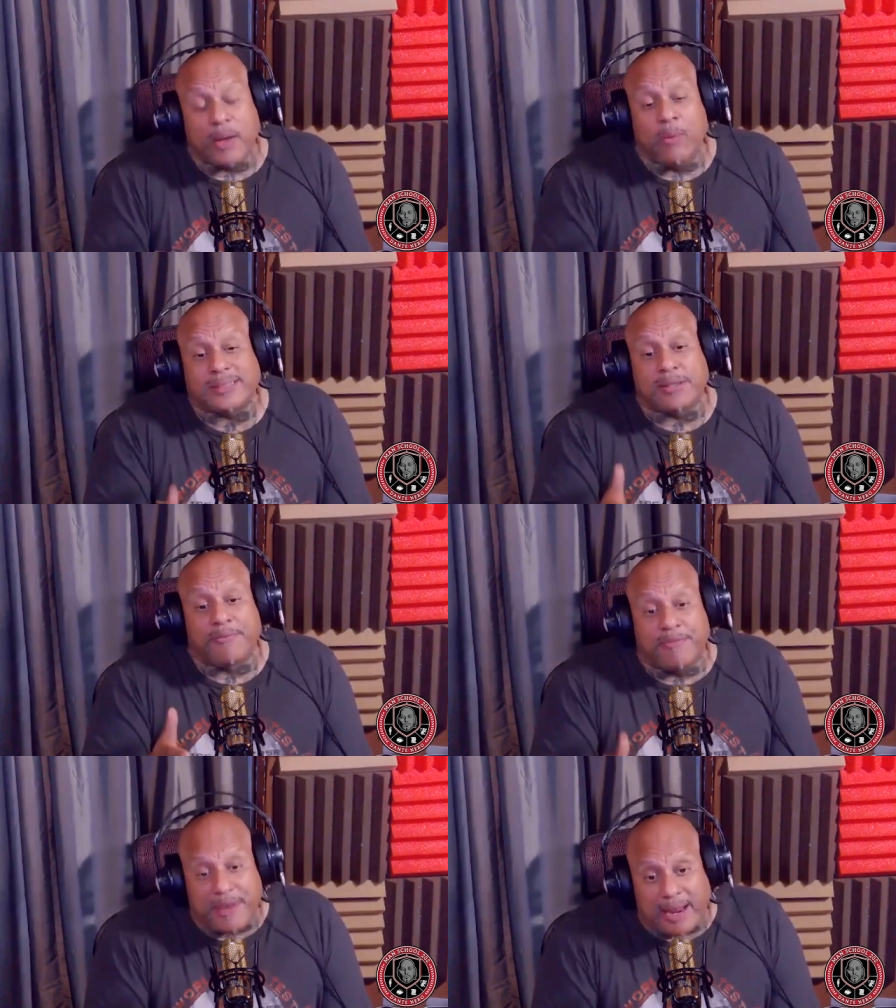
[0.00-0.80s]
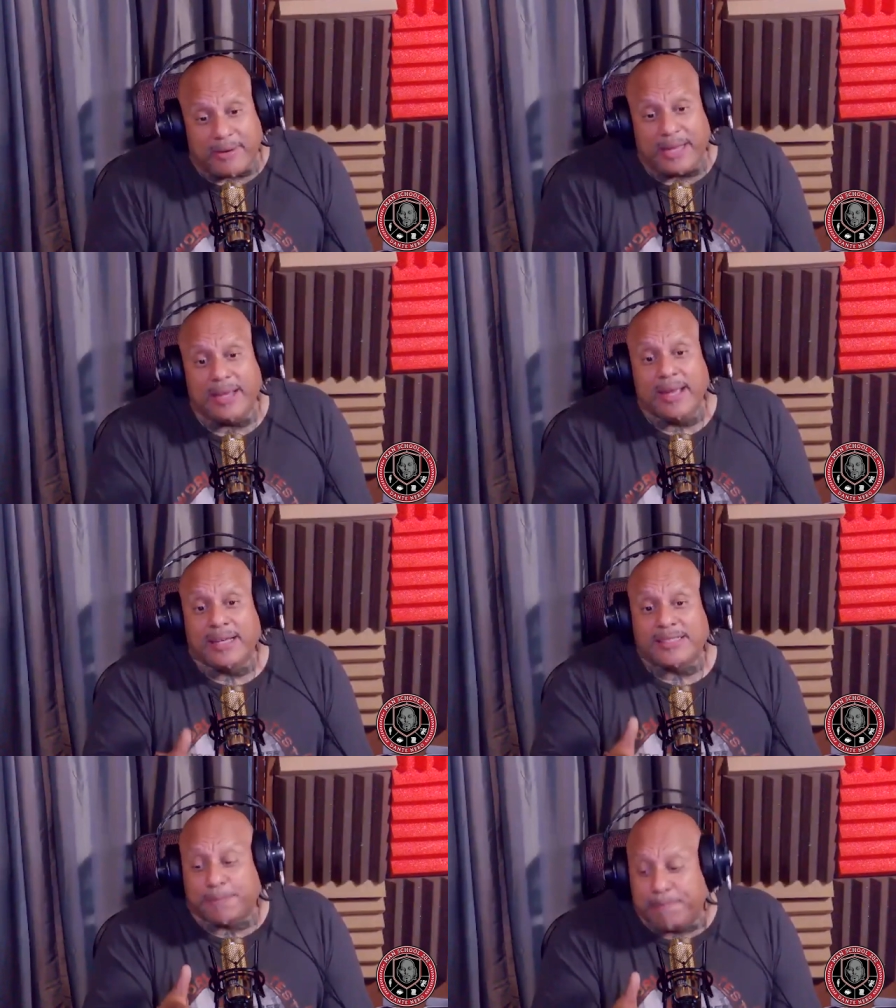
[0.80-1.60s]
was a very
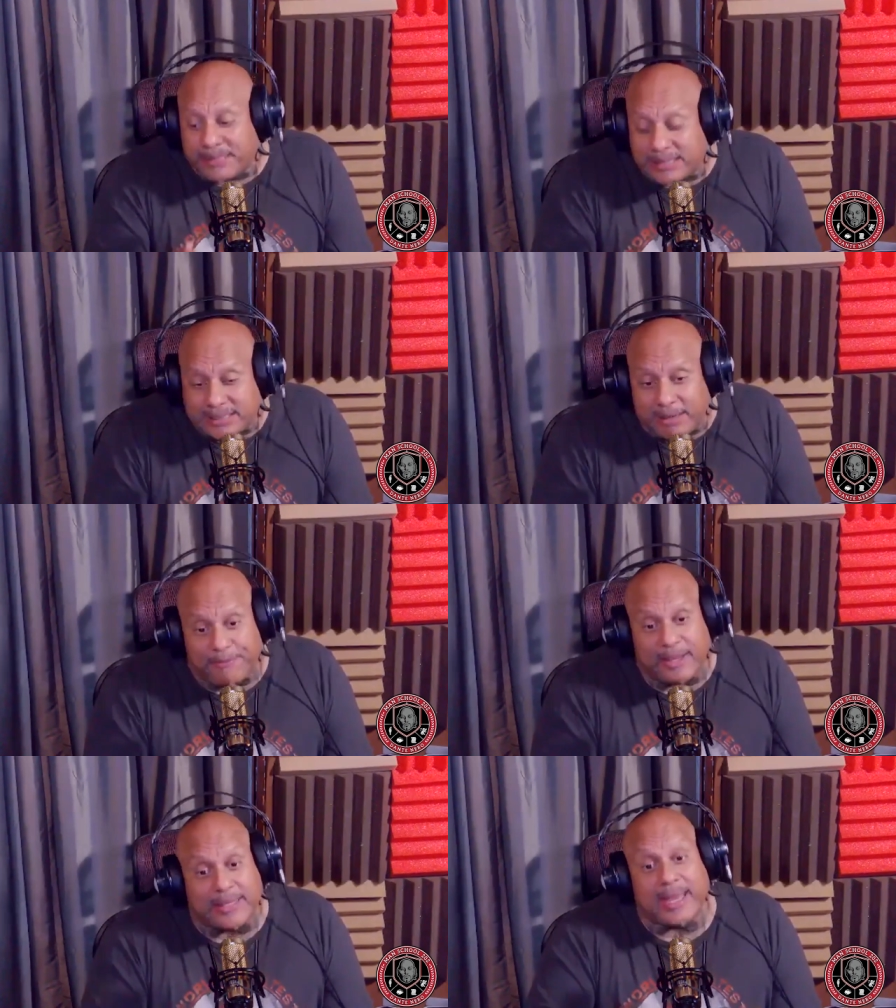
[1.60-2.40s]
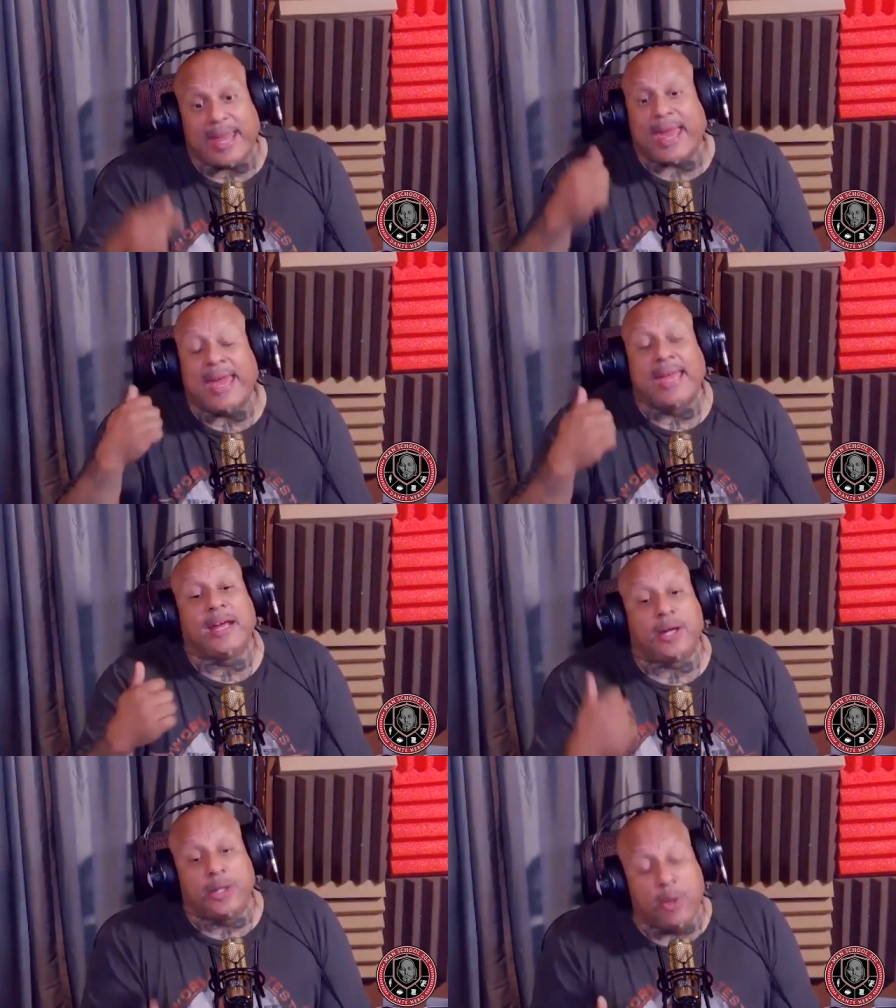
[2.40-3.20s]
specific thing,
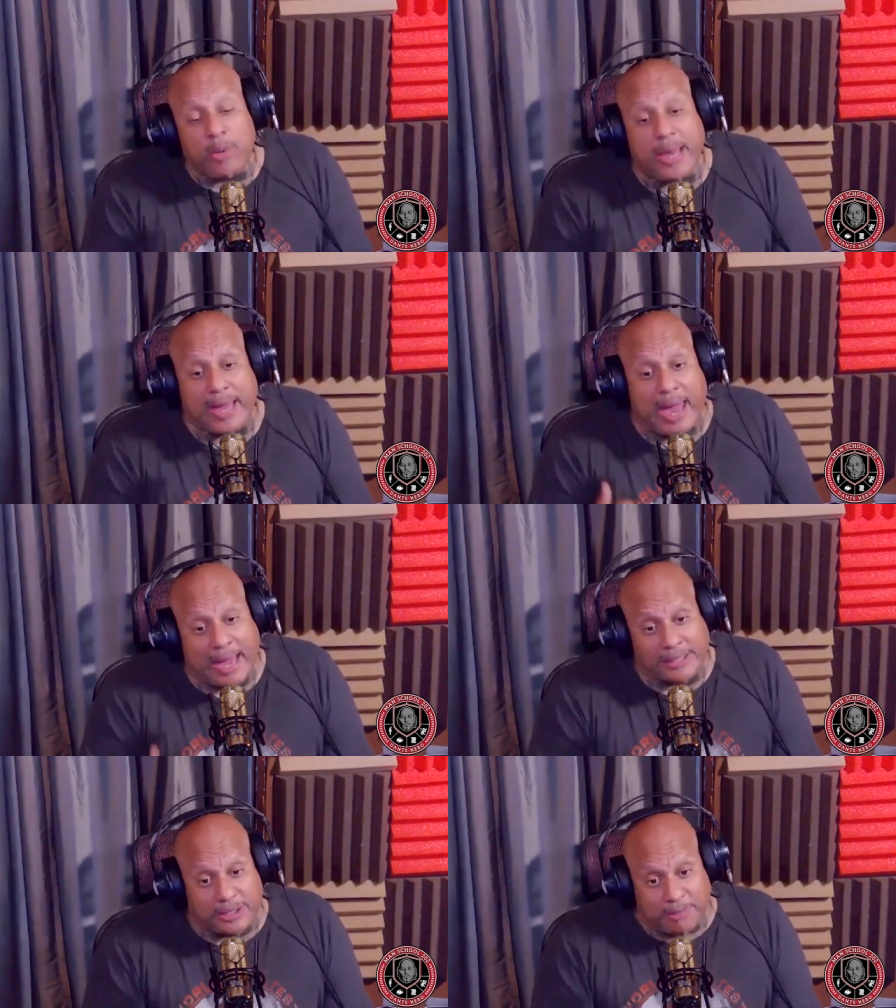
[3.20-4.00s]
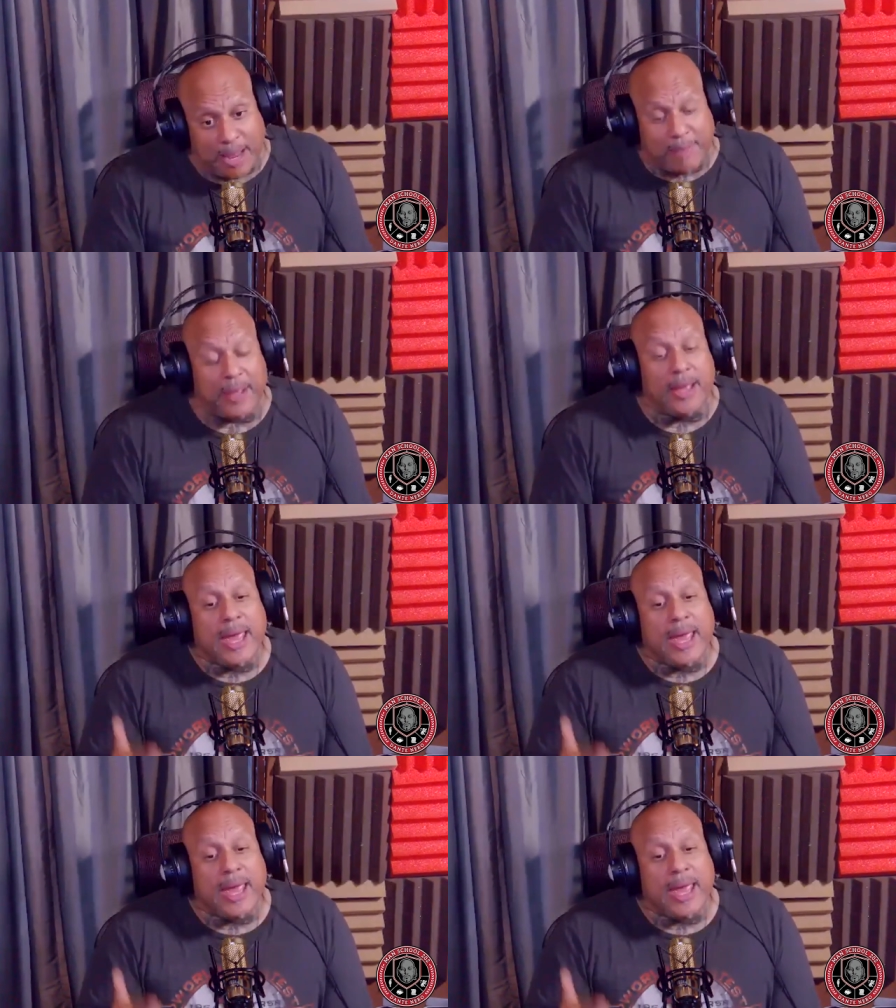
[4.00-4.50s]
including Aunt Jemima,